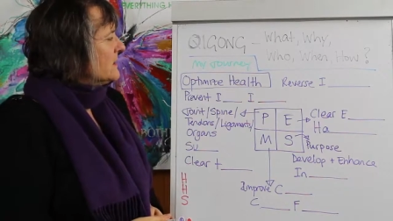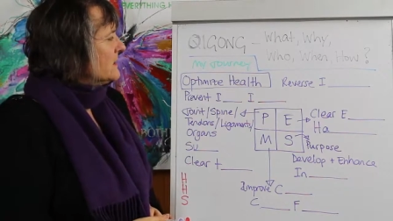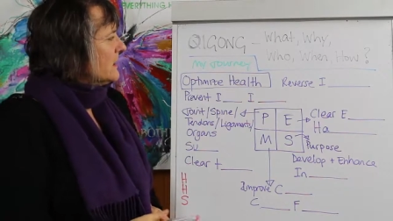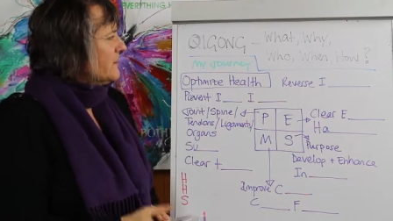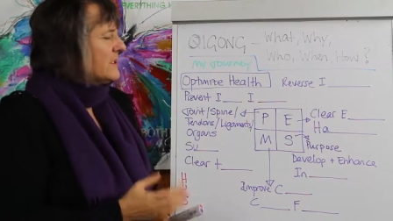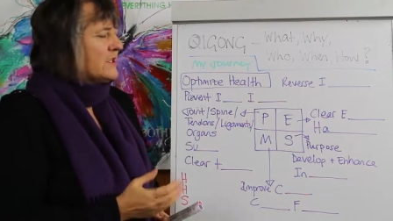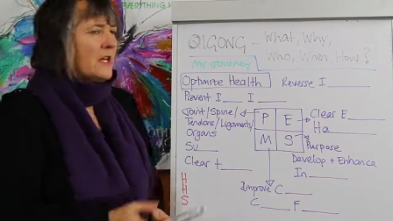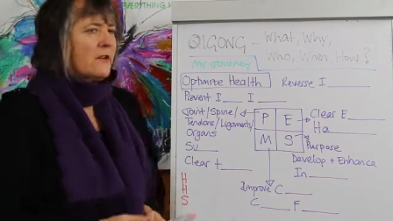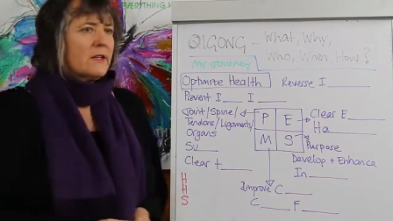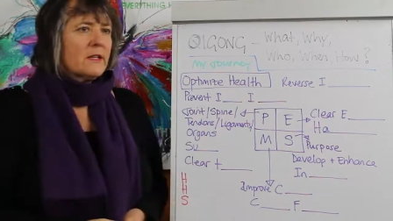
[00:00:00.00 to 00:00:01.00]
So let me
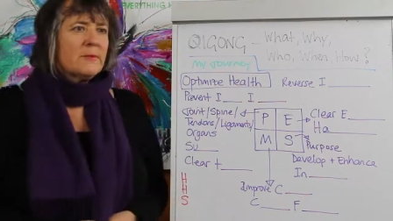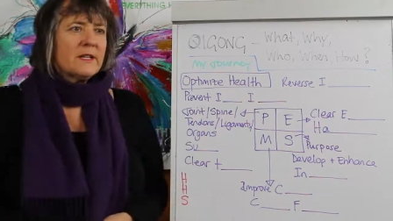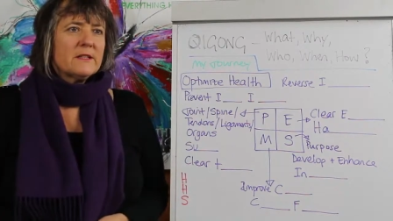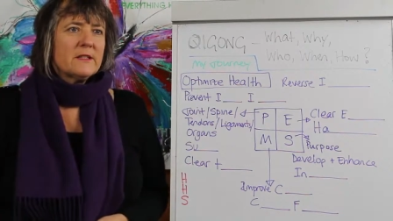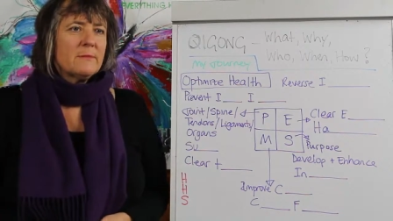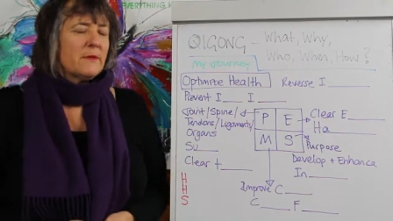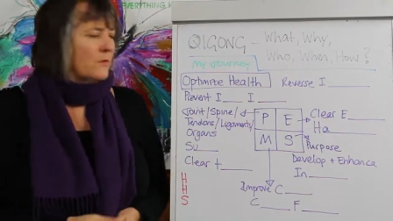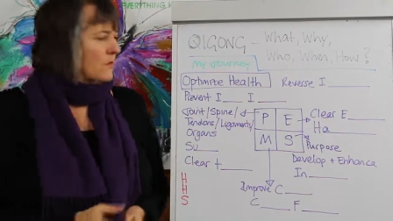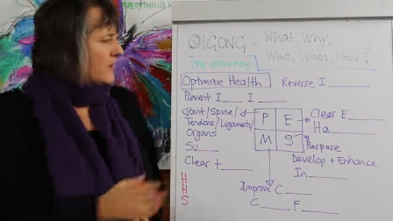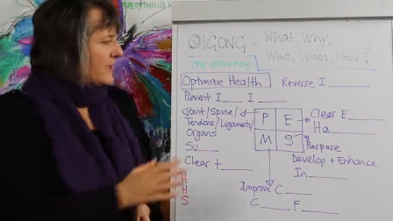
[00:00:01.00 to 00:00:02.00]
share a little bit,
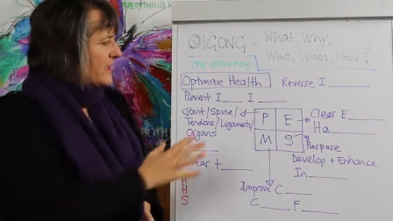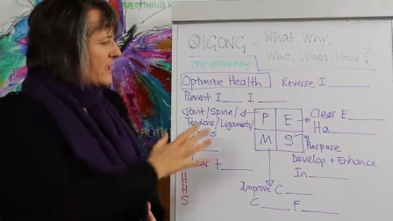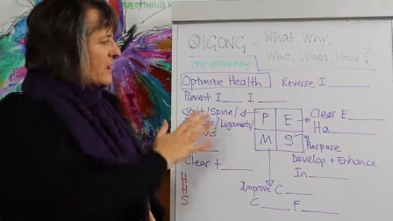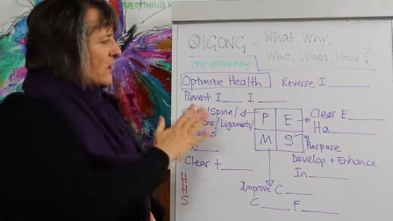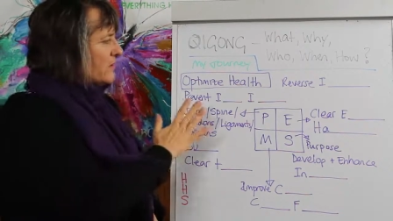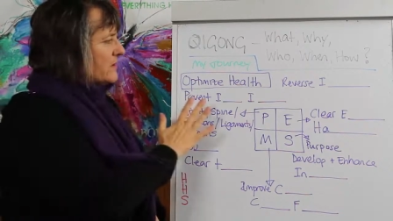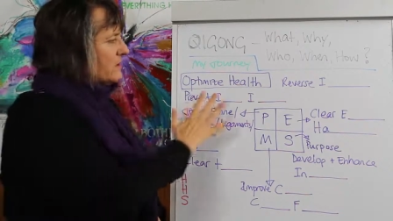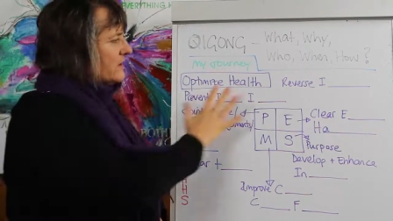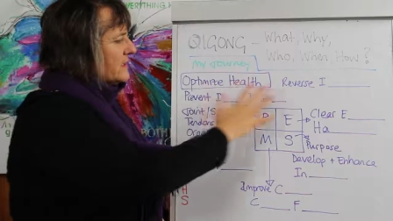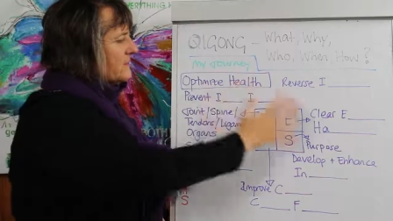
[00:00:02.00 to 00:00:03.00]
before I go on
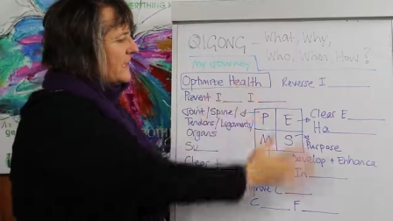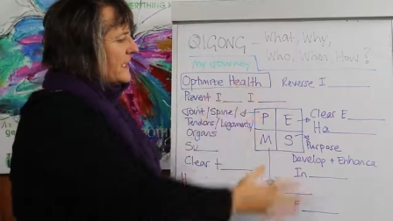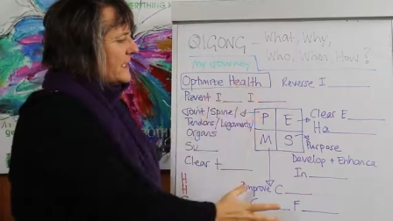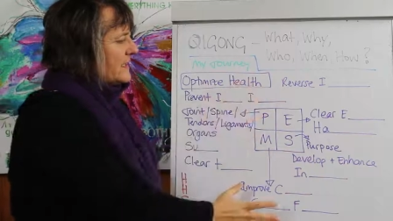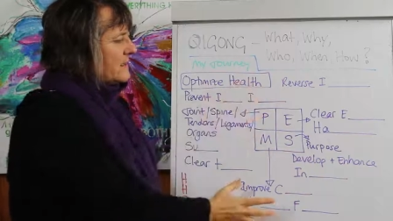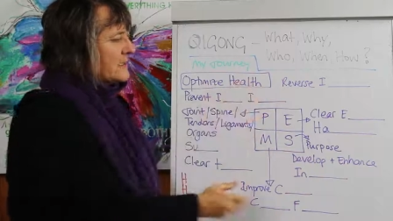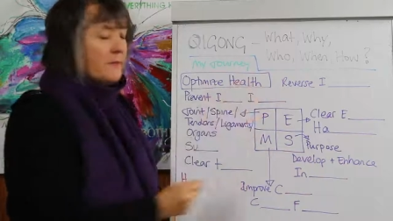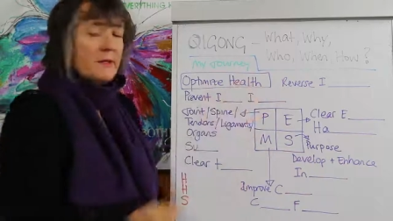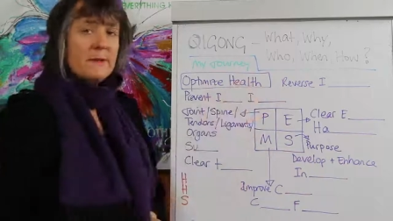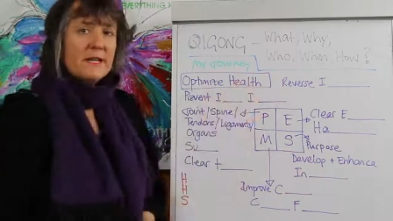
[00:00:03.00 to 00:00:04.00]
to explaining
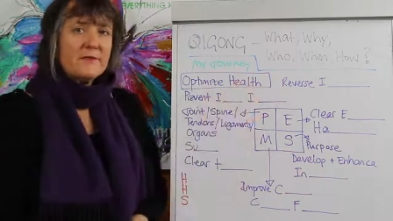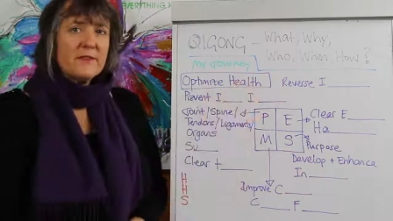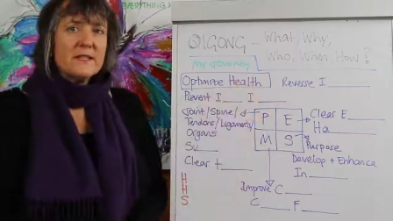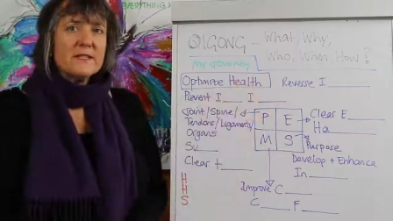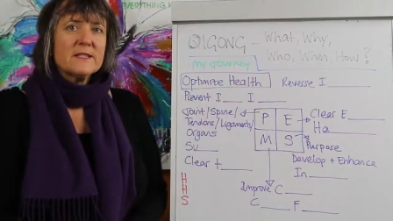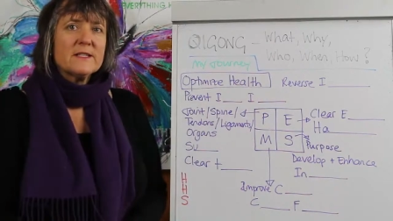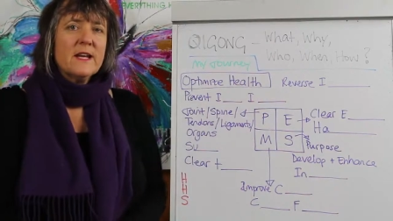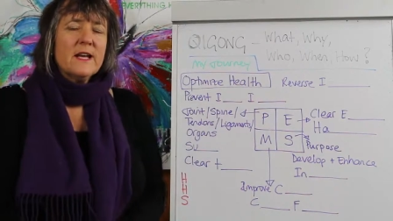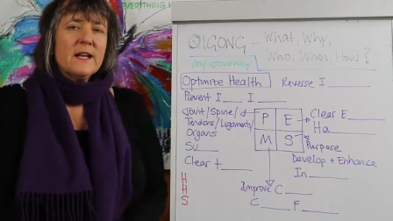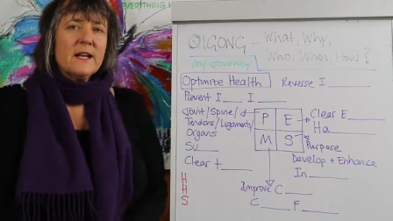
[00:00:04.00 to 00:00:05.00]
some of the benefits,
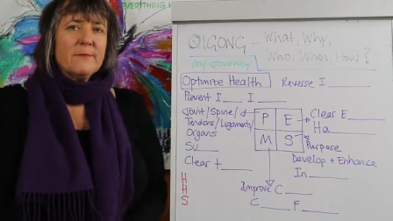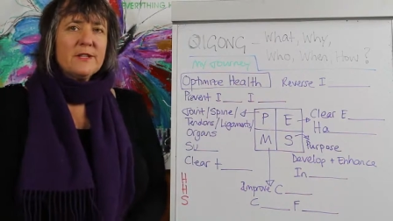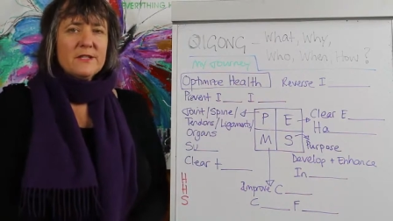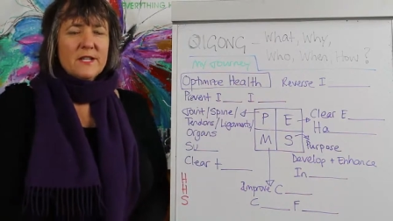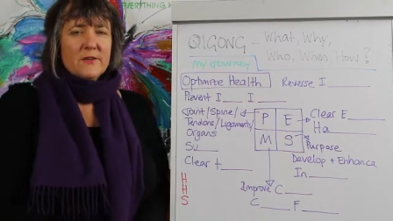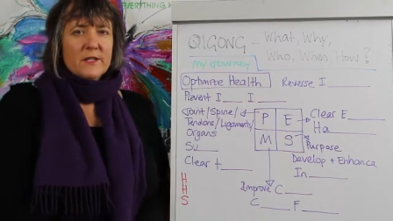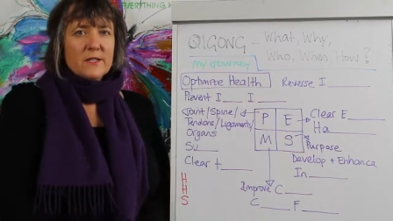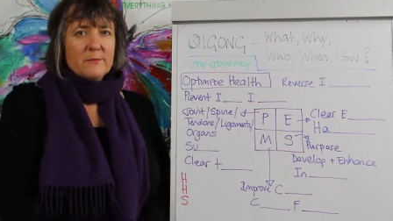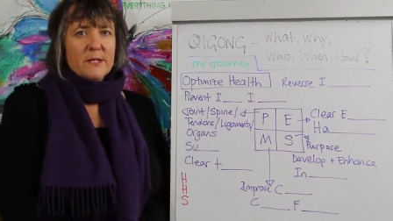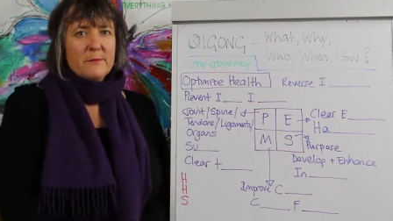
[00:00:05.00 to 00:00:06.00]
let me share a
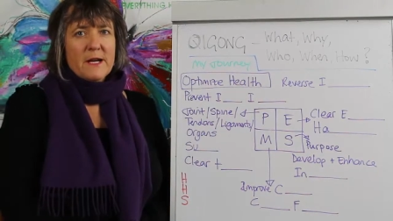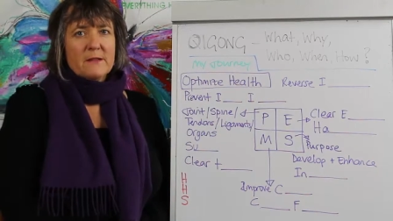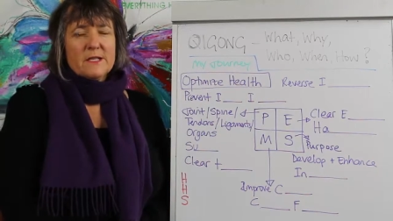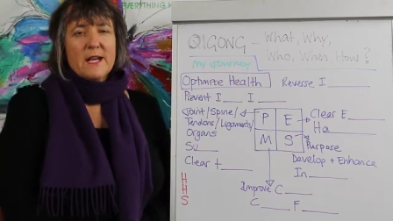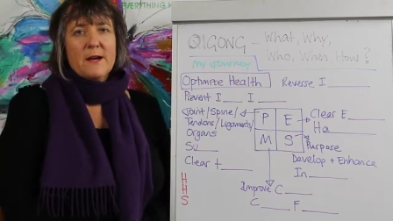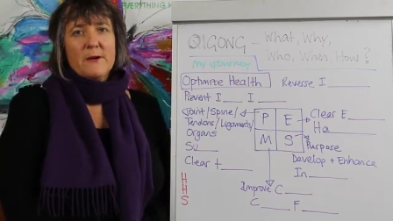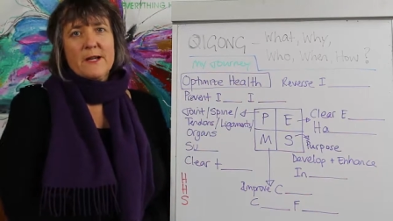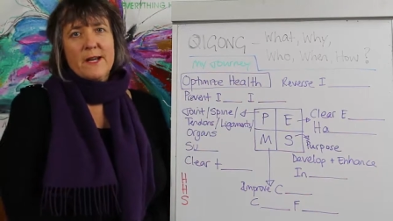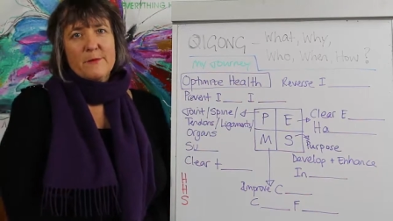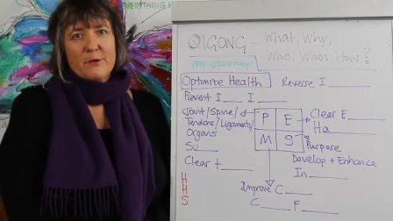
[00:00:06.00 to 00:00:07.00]
little bit about how I
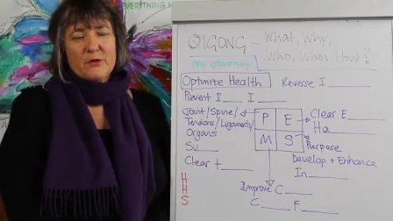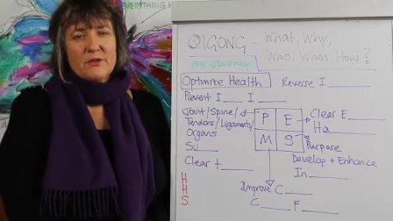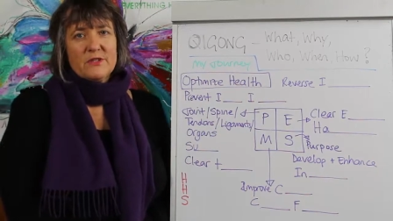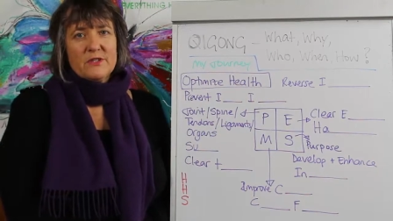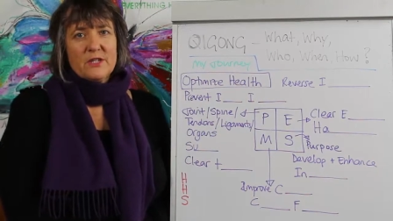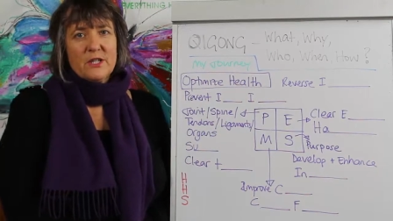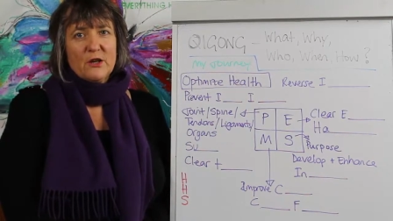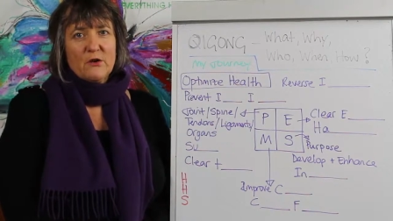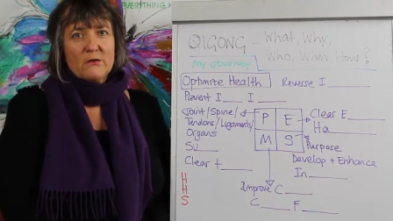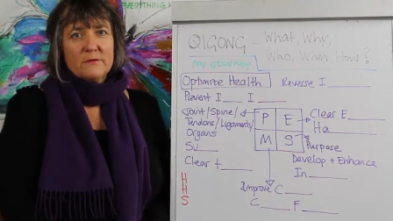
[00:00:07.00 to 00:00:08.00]
came across
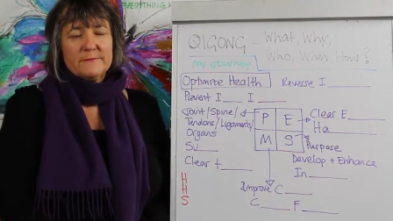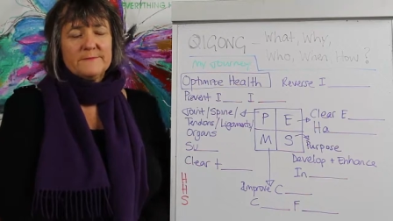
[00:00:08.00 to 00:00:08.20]
Qigong.